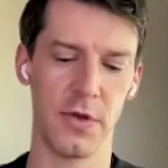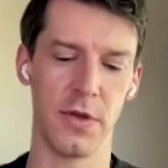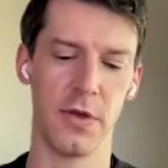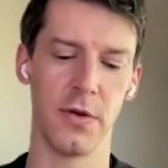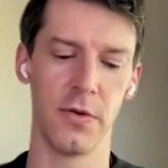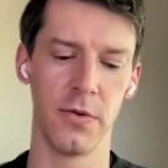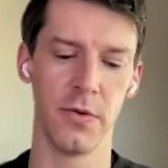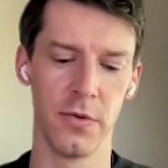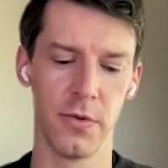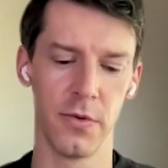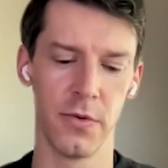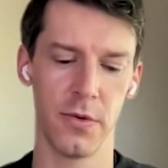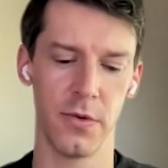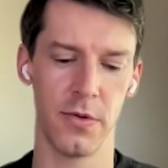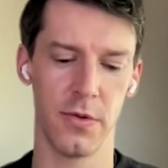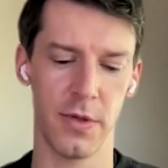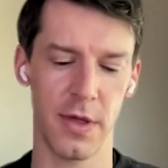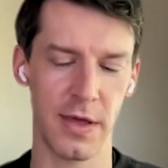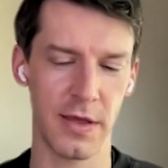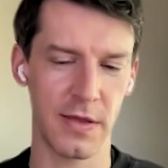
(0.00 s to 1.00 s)
for you,
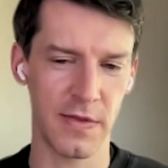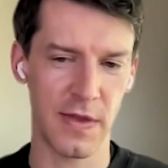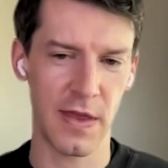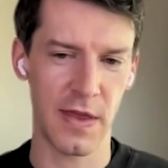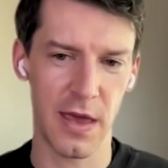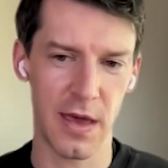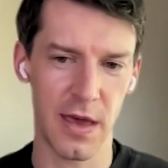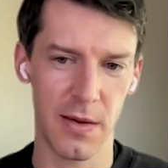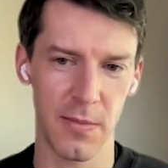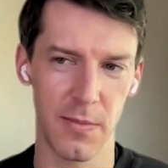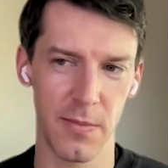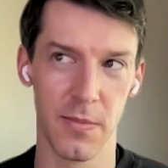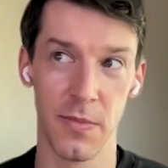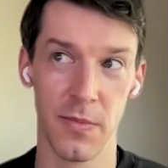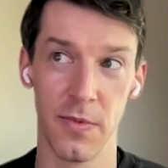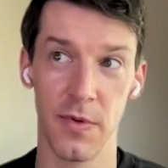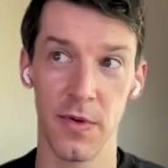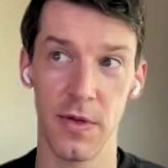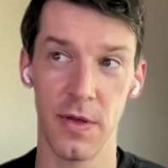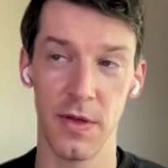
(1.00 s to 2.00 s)
like TAM
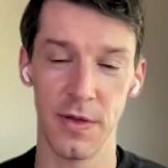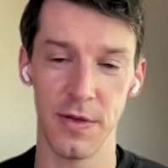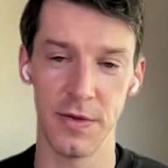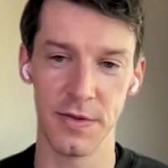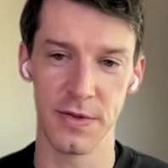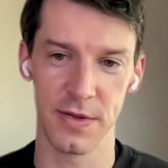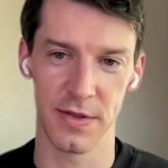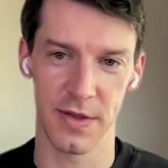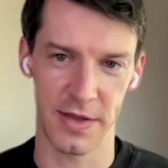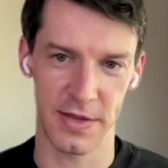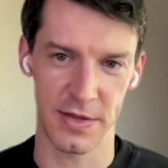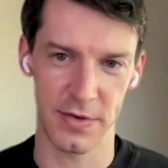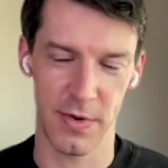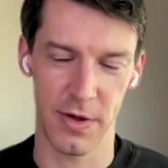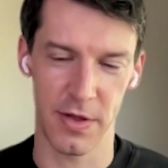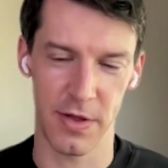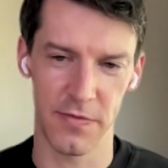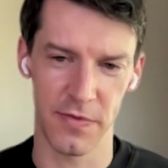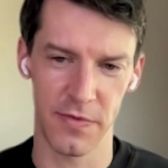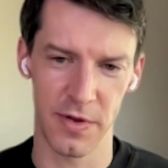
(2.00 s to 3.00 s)
is less
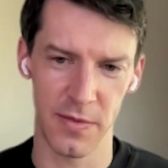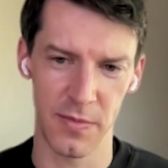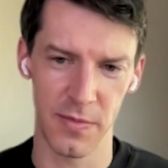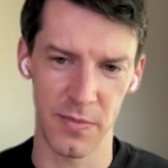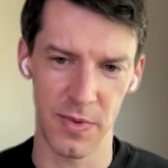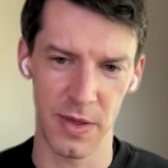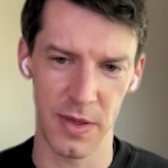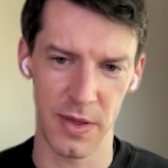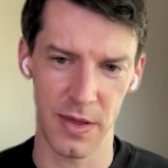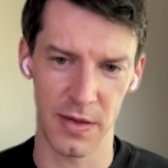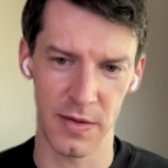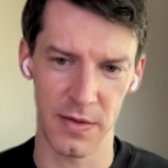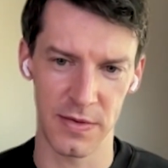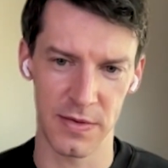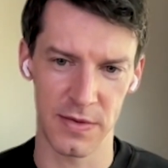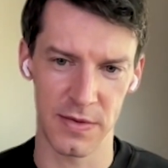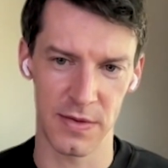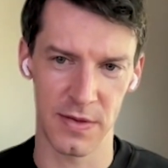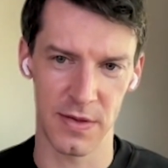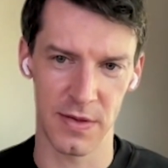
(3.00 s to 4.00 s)
relevant because
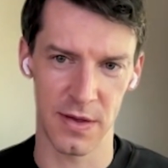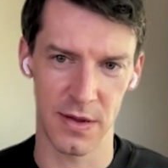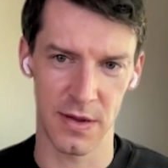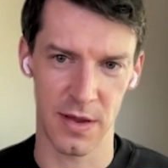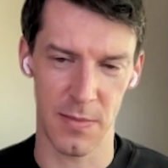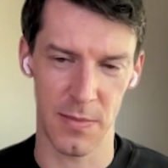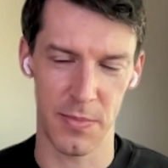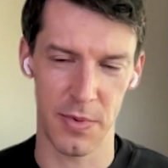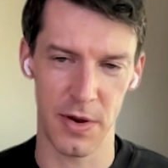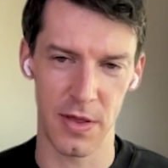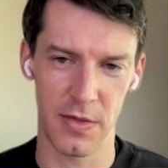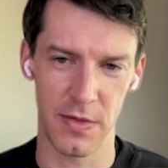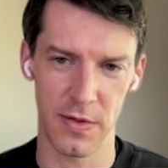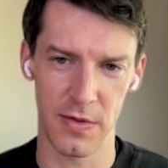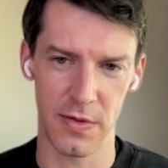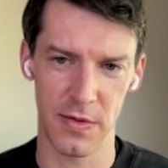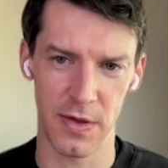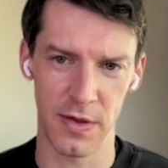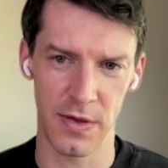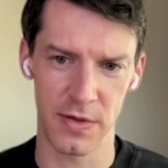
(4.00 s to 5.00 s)
a company that
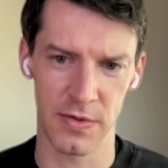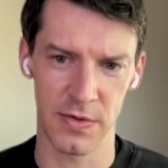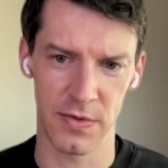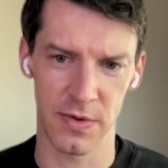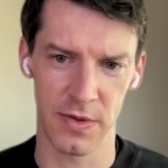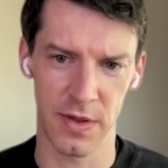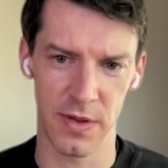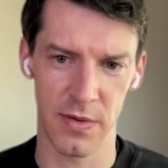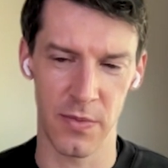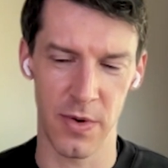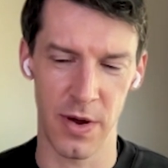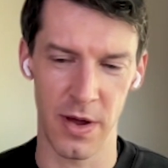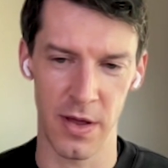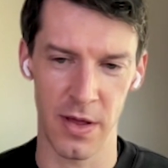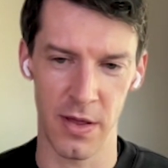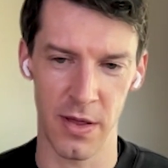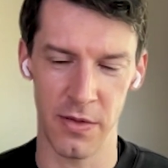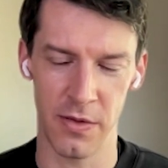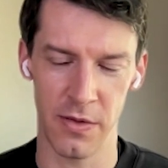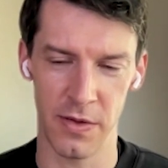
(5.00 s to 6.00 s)
does really
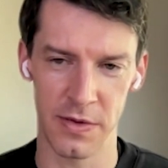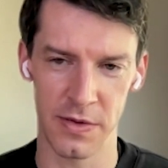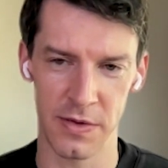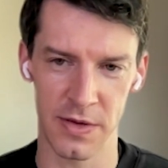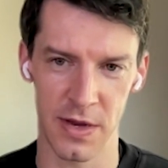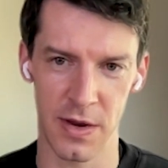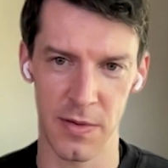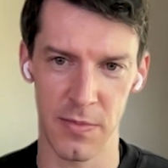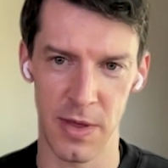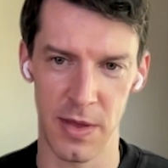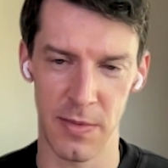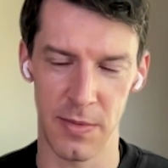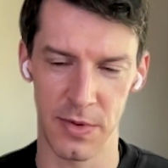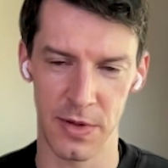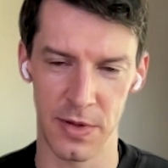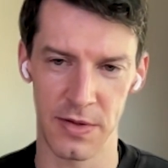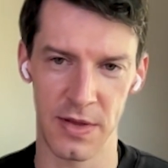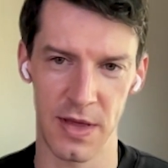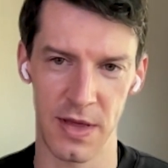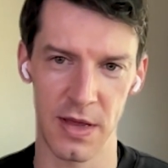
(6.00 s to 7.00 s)
well is going to be able
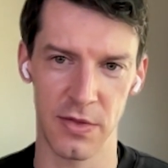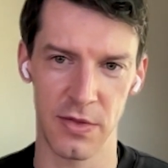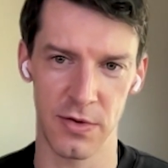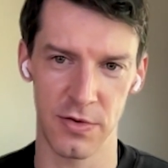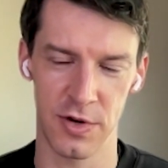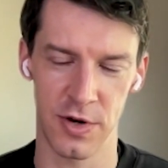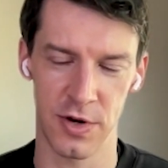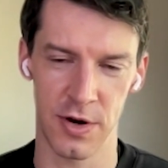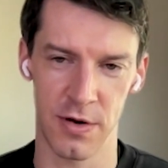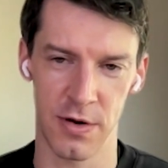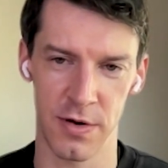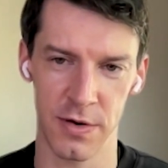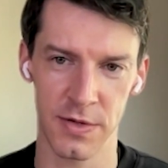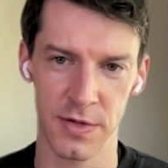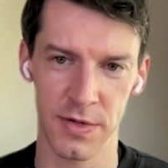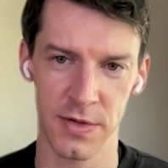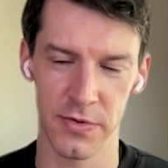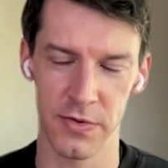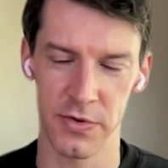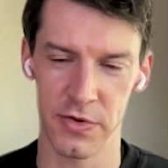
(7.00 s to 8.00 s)
to take their generic
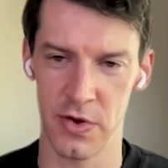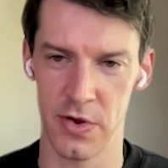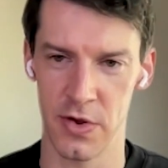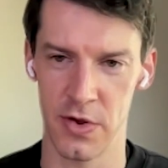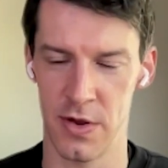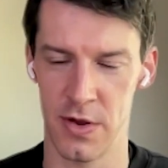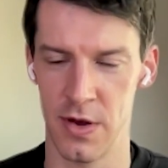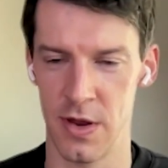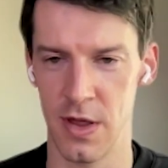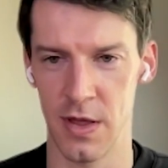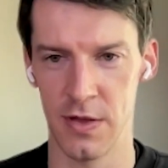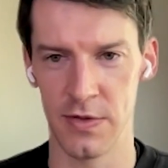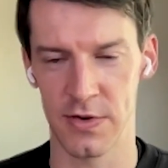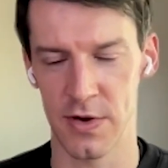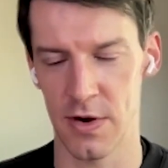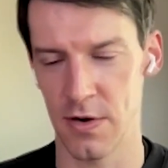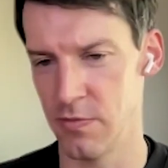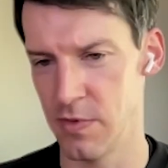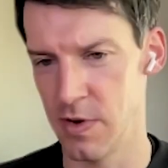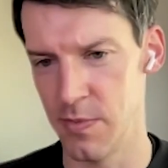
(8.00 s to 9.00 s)
solution and
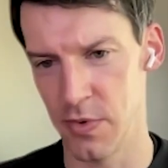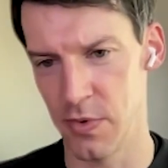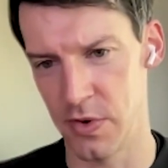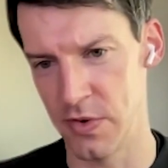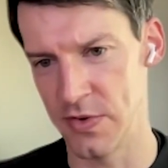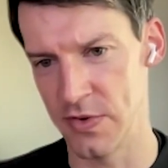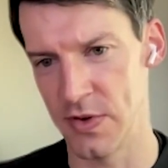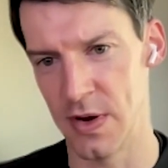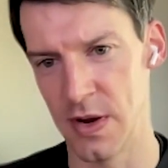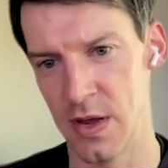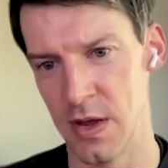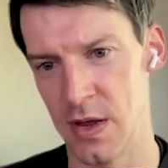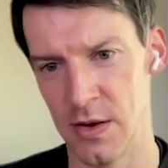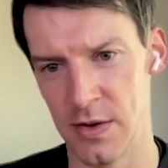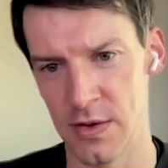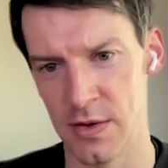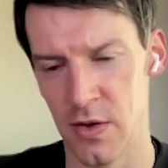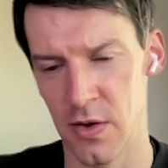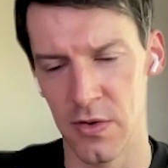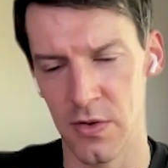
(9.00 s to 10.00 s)
start reproducing it into
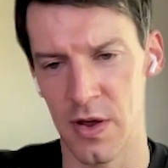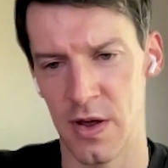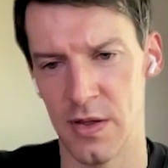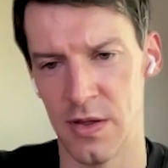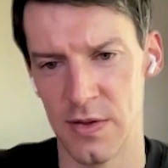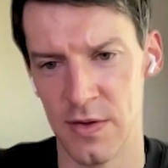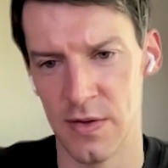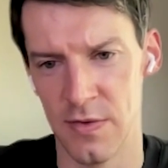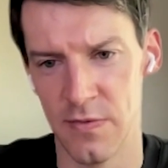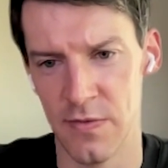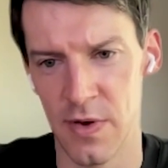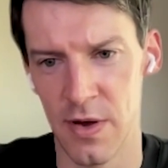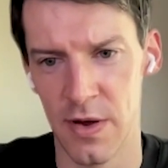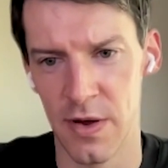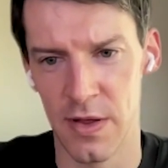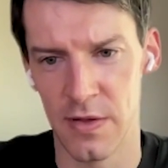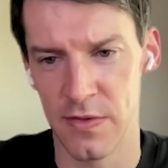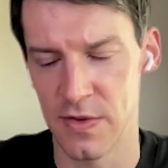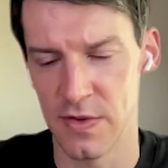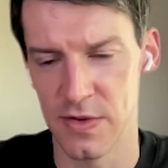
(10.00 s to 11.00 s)
all kinds of
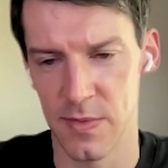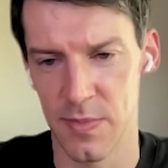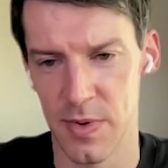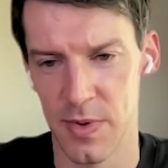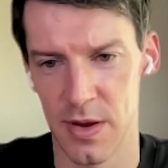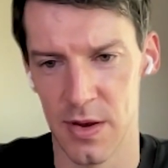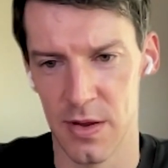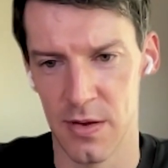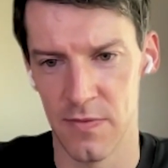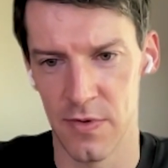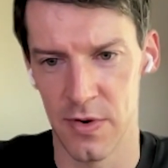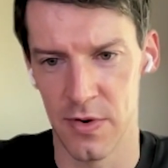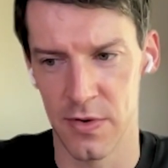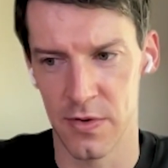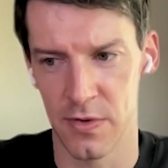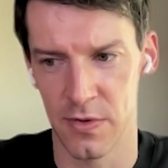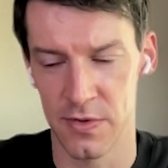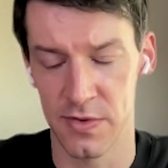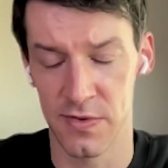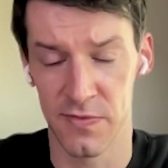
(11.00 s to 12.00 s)
unanticipated
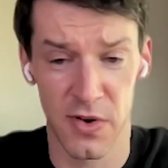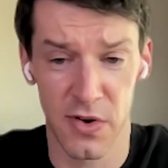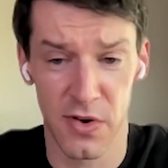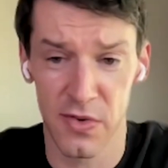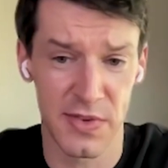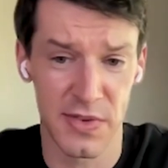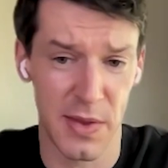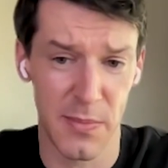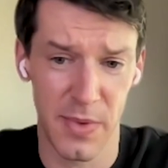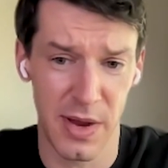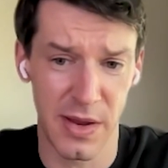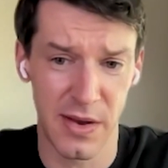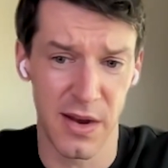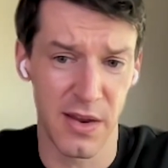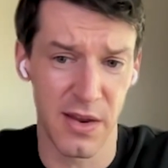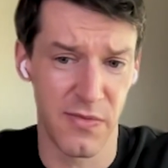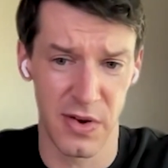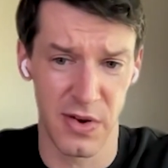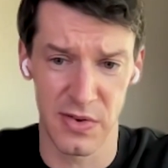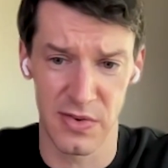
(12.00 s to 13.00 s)
verticals that might not
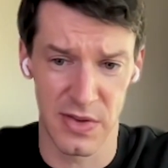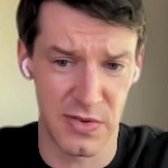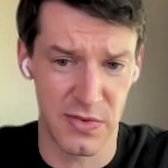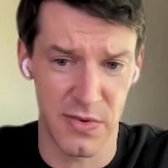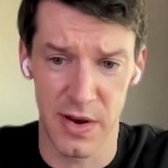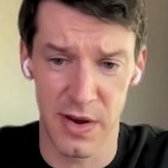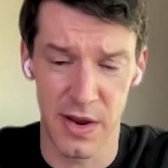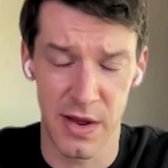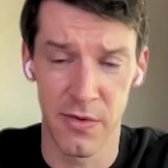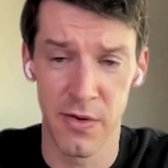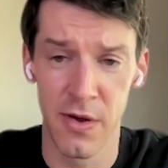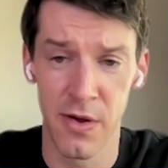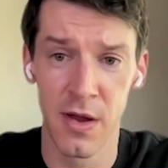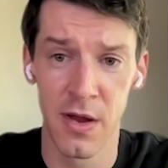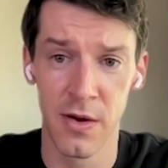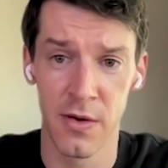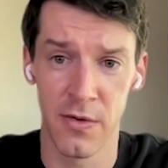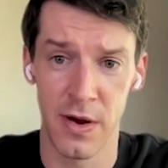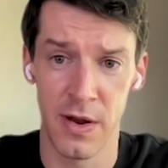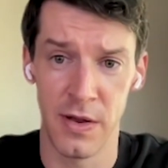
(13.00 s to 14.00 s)
even exist right now,
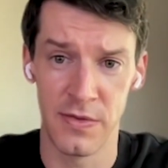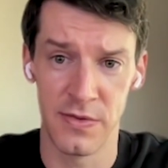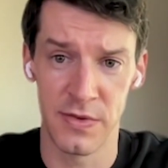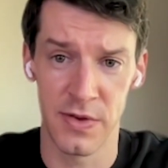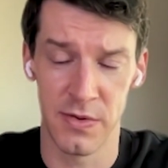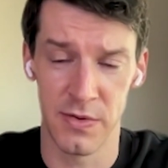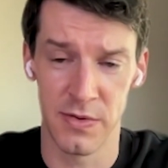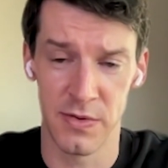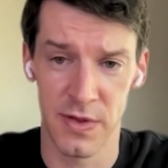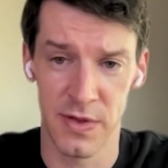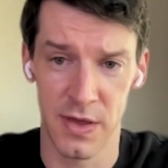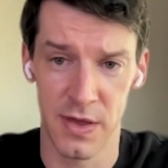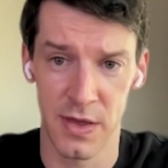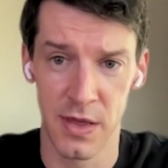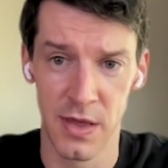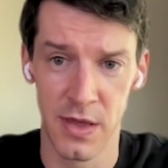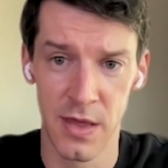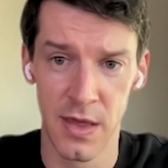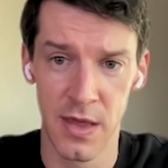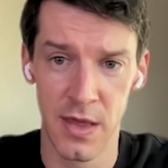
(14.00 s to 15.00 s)
right? So it's like